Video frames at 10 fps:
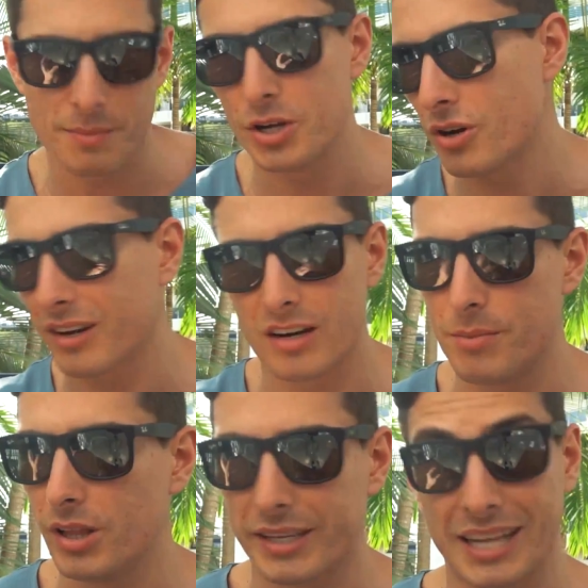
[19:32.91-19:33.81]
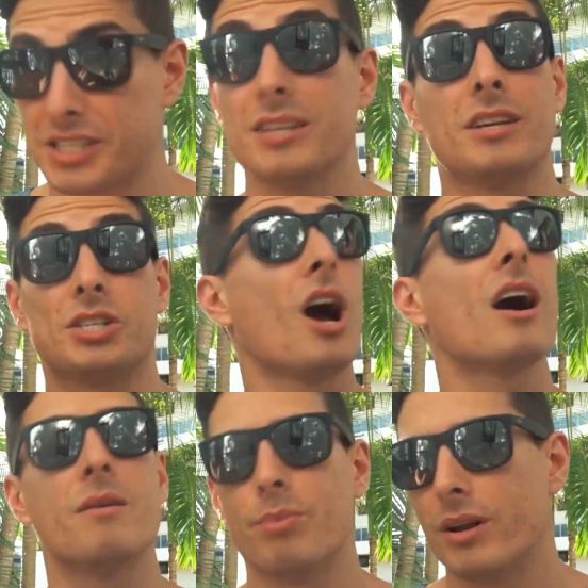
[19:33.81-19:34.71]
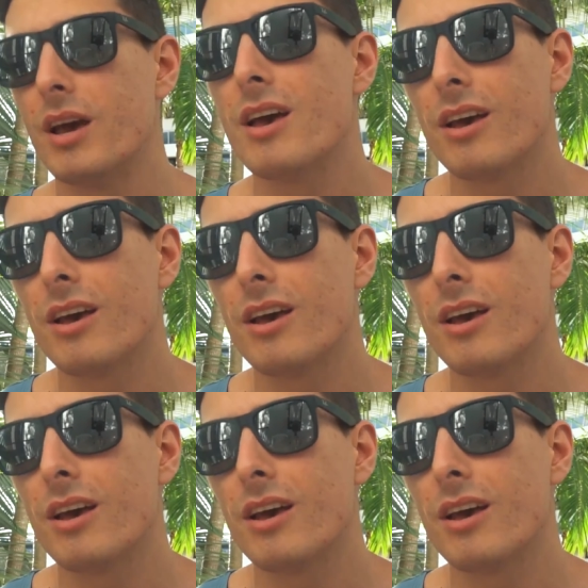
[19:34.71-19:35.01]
I mean, you're not gonna be like, that's it, it's gone, but